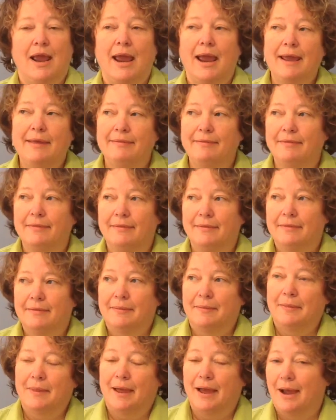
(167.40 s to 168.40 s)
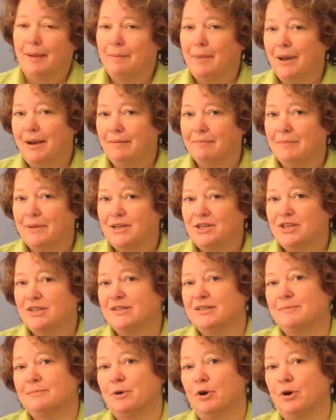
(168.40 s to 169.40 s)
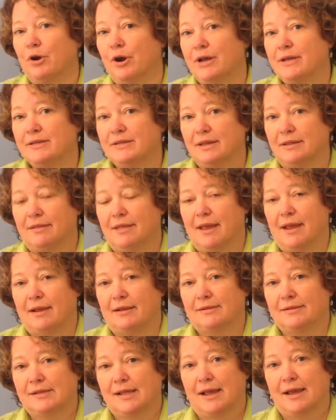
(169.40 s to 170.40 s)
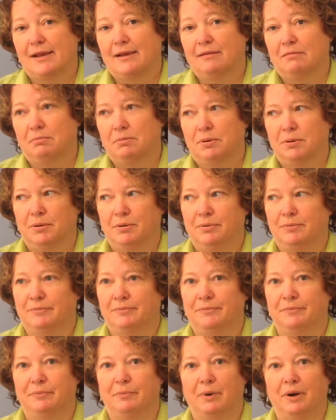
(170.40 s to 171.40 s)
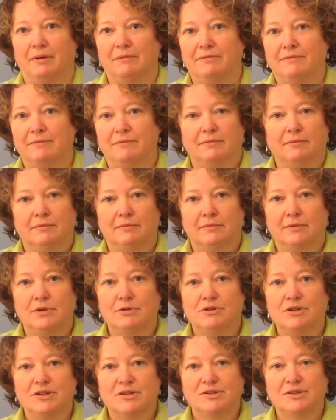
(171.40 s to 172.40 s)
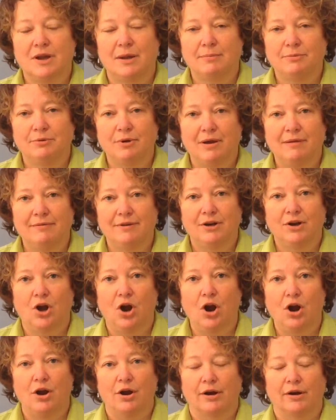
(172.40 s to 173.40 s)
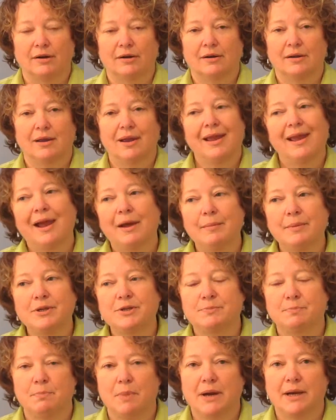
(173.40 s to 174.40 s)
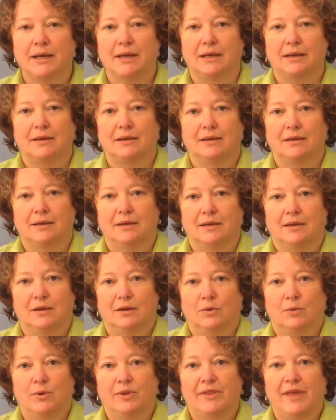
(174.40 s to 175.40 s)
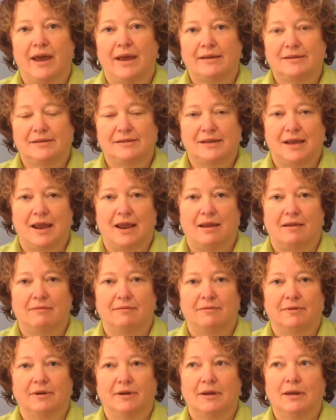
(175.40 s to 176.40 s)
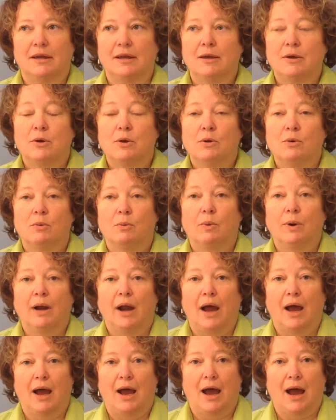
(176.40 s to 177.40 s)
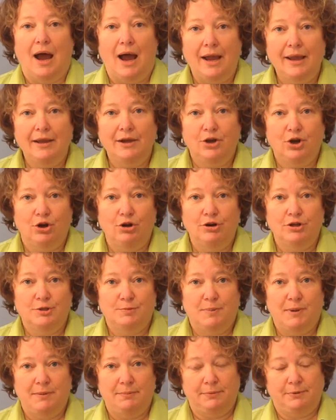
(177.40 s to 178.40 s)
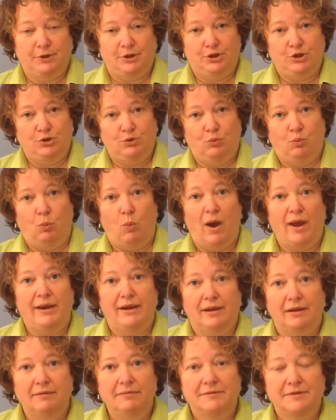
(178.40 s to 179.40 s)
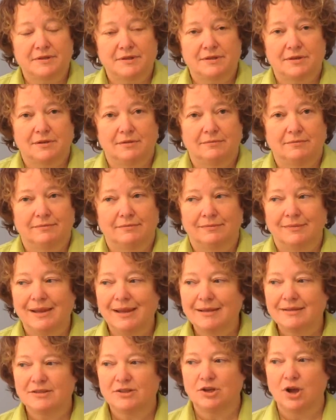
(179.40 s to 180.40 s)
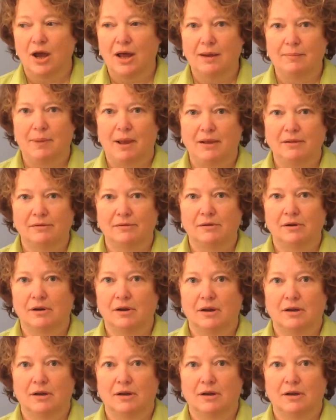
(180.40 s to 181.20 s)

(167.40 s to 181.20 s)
And I might have mentioned some crazy things like, what if you just stopped driving a car? How much money would that save? When I encourage people to do what ifs, it's not about